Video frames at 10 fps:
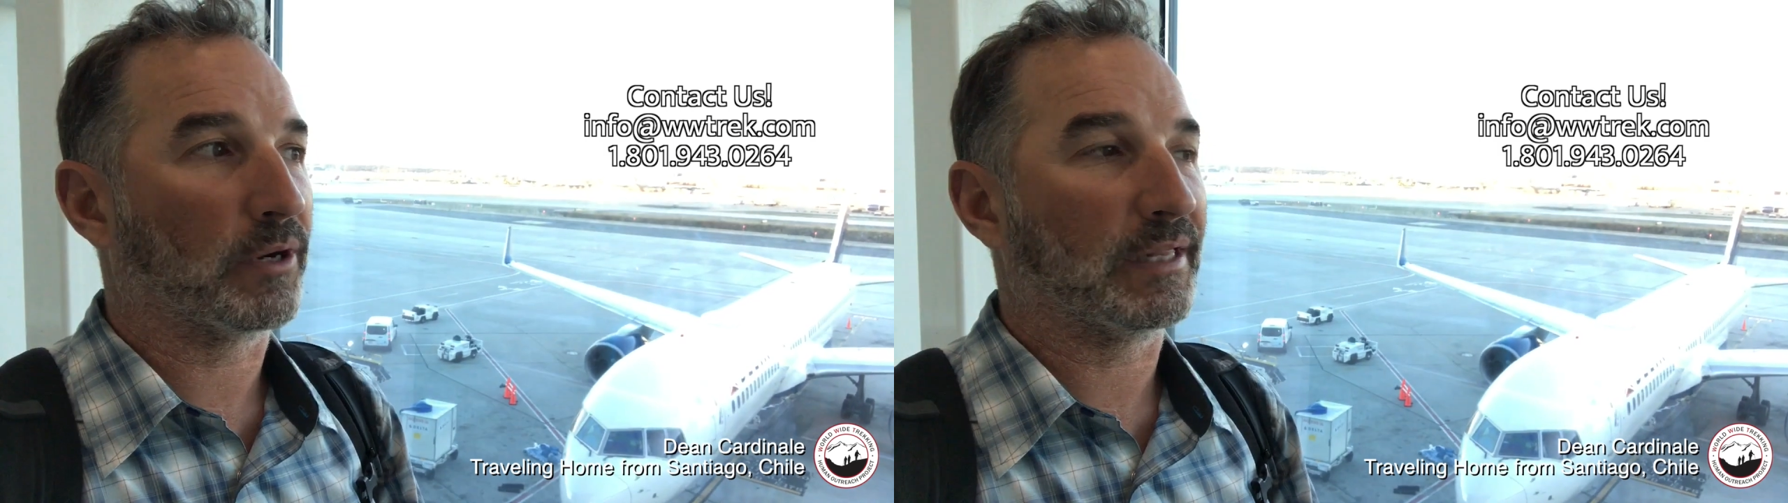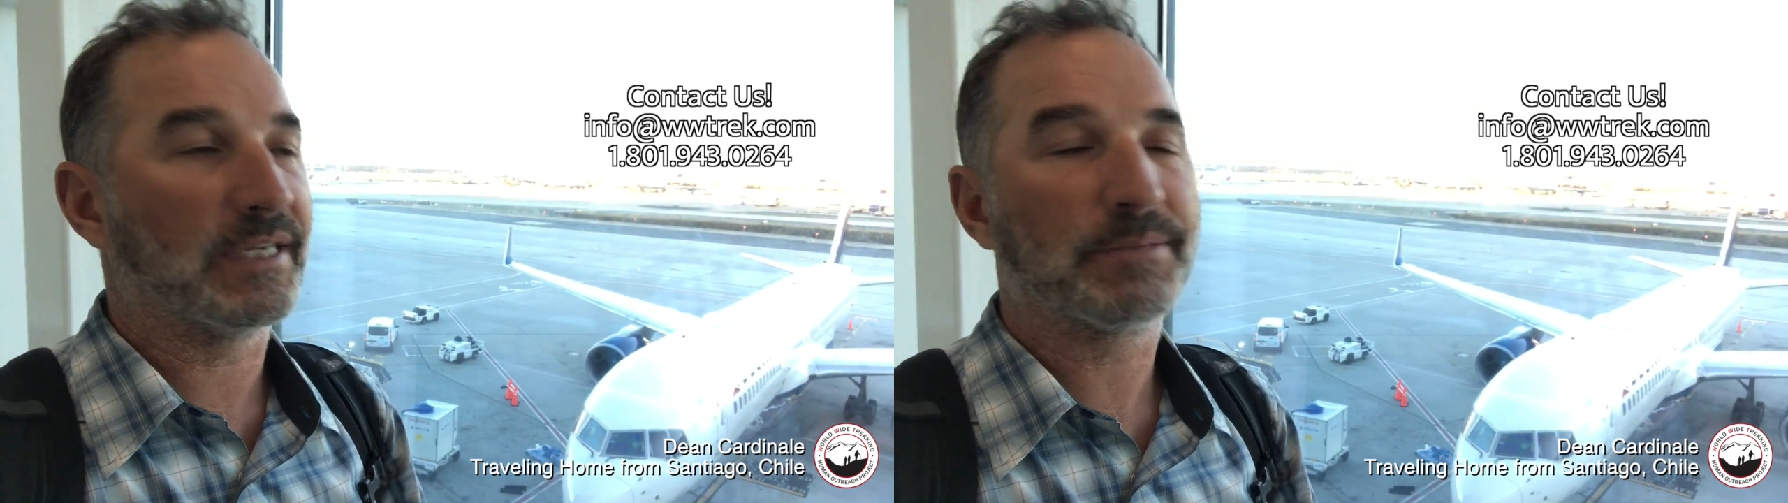
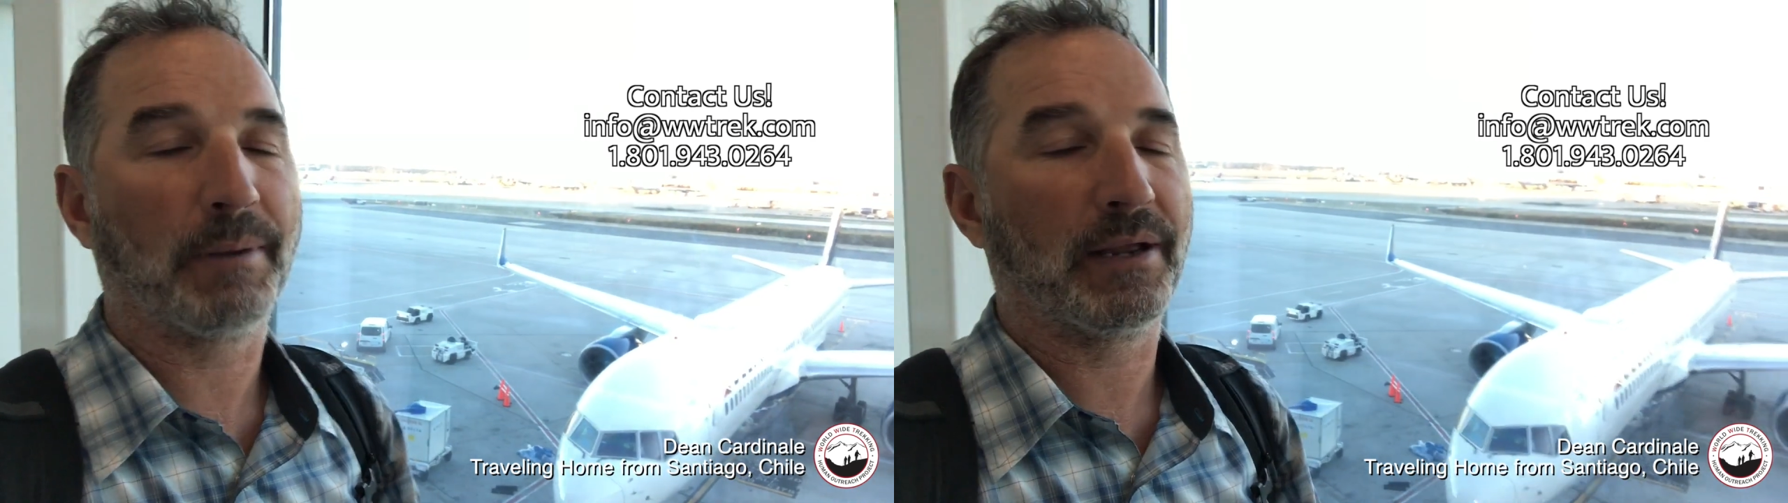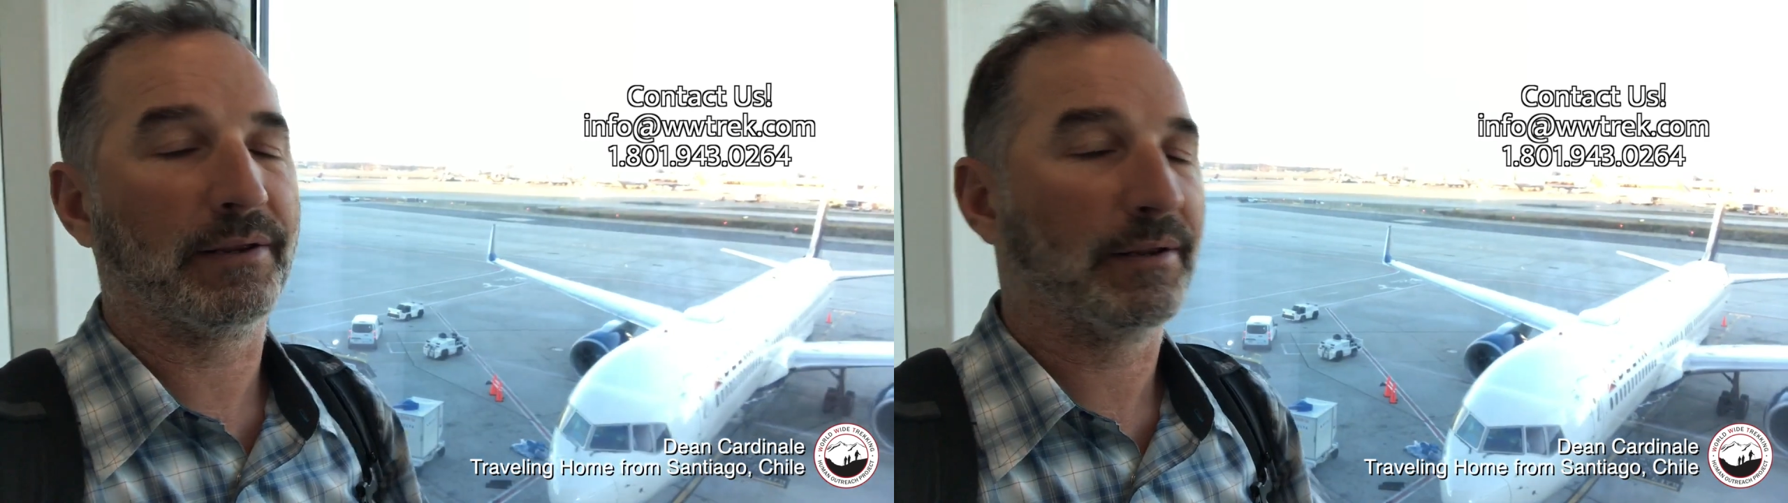at least
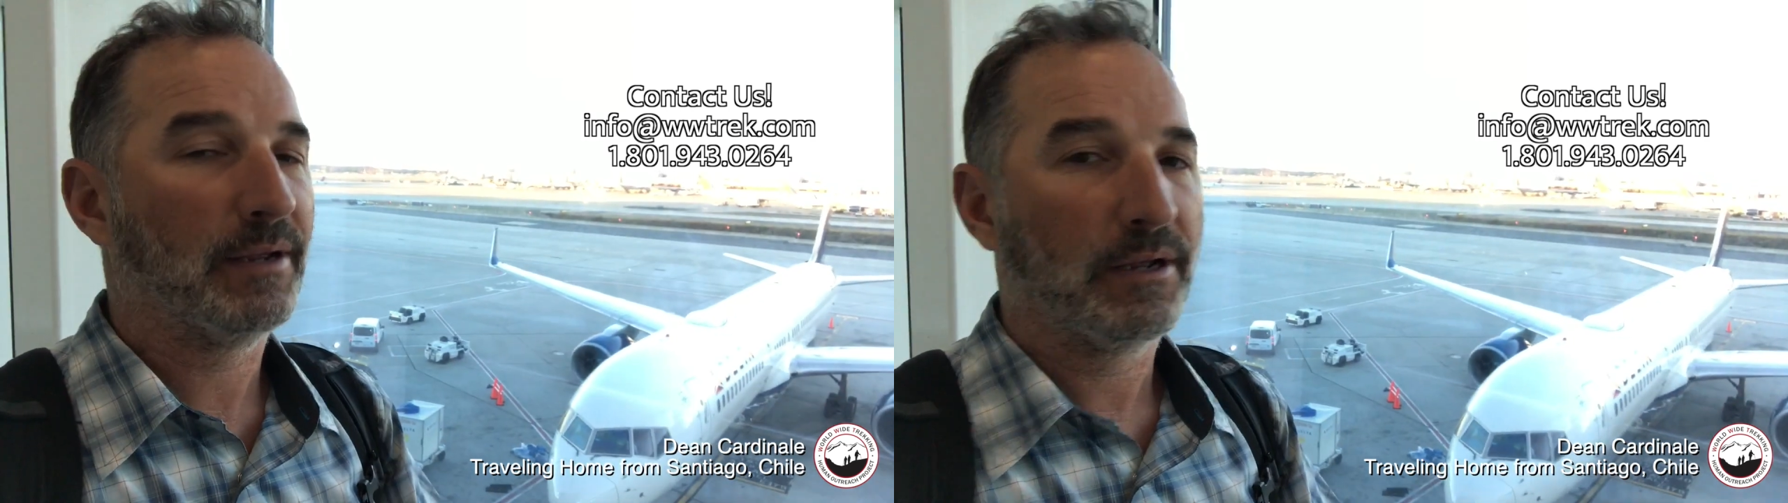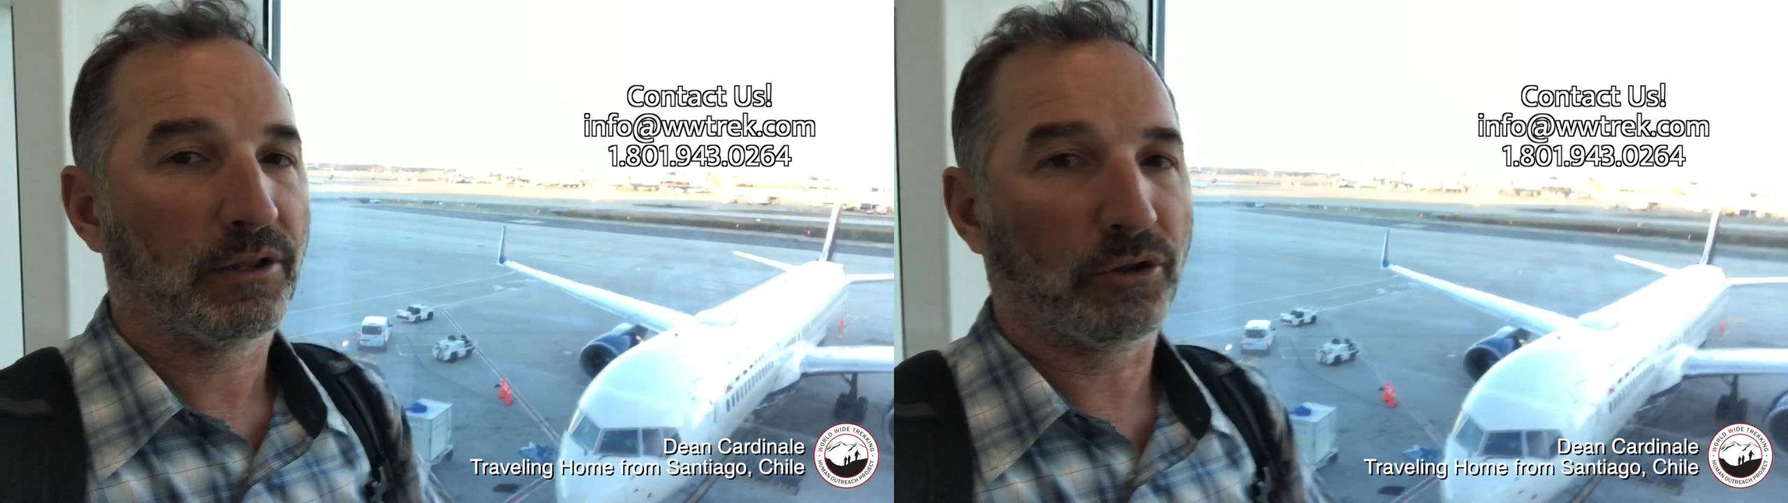my
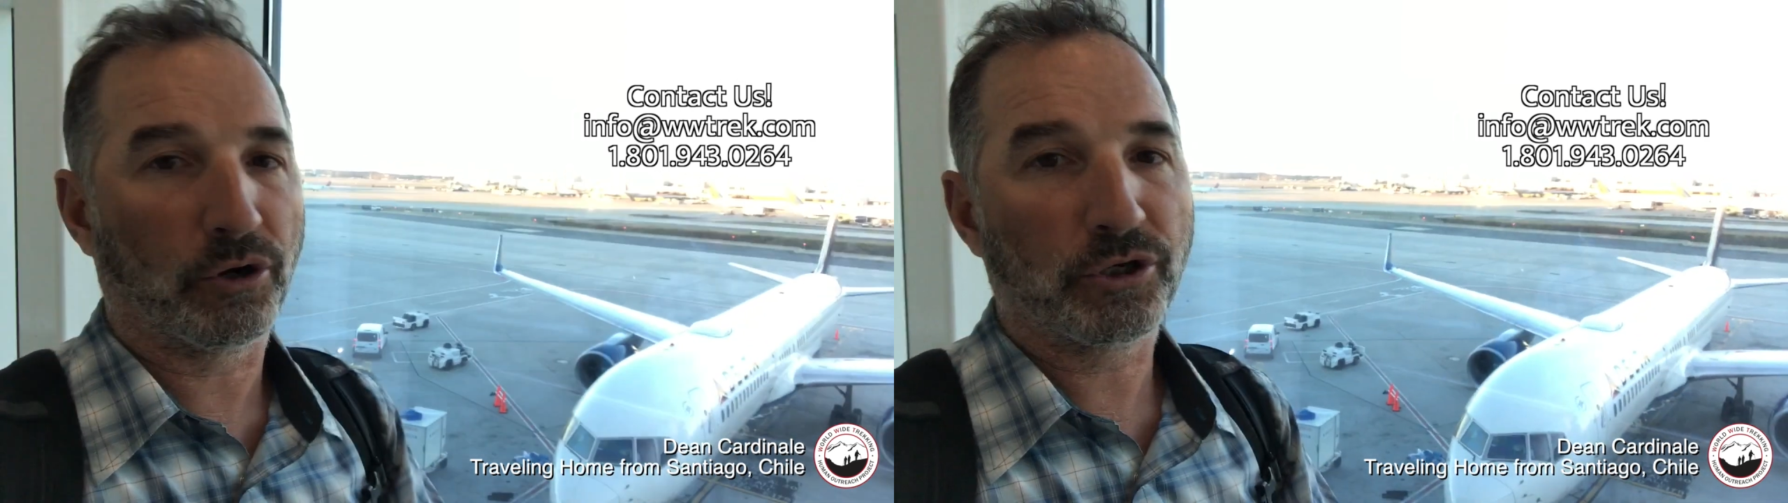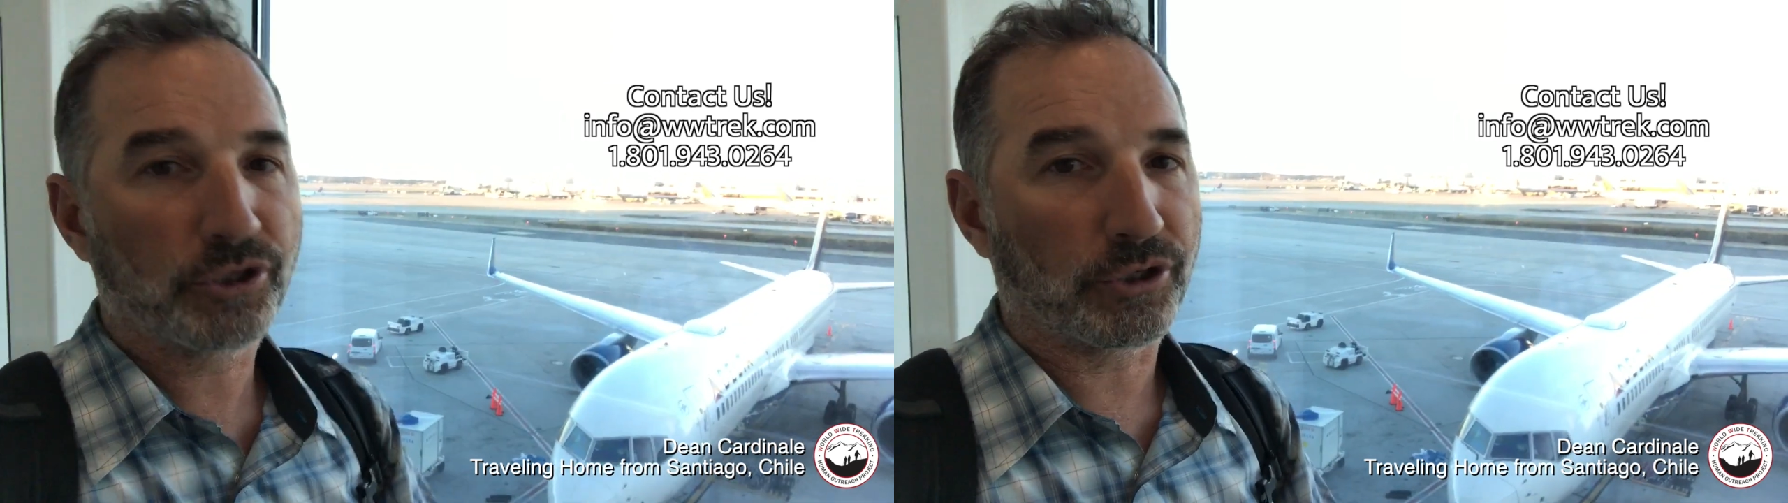
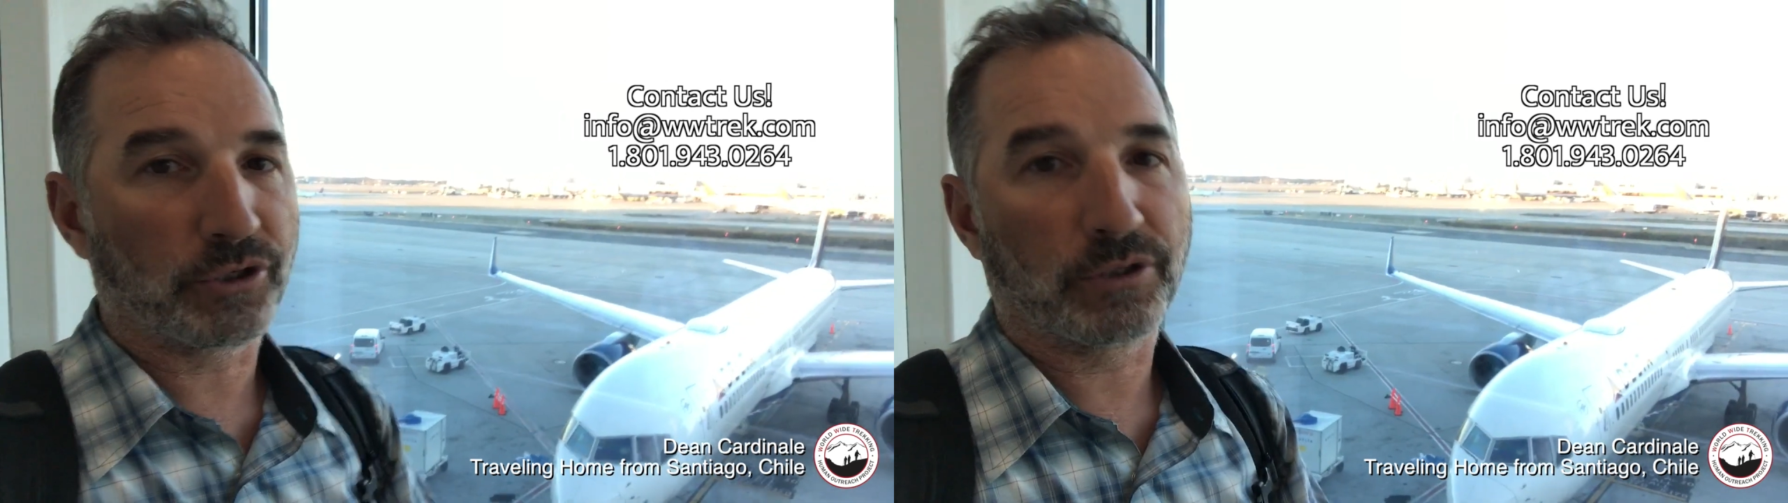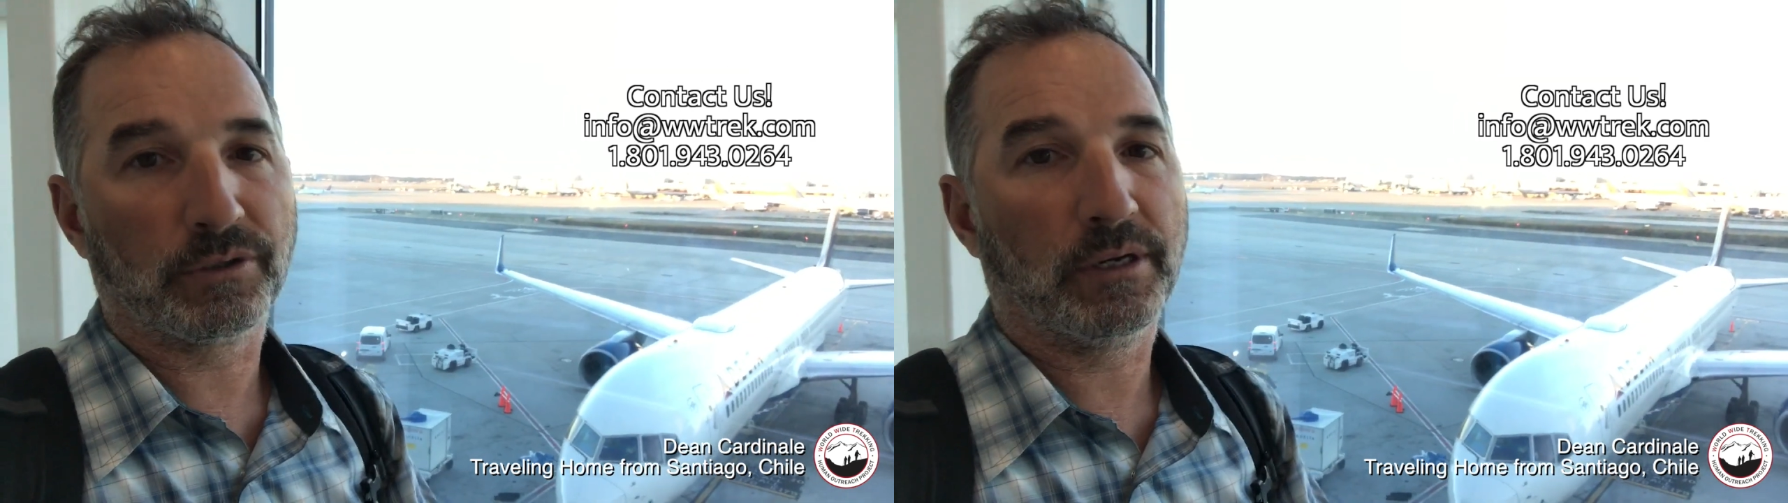larger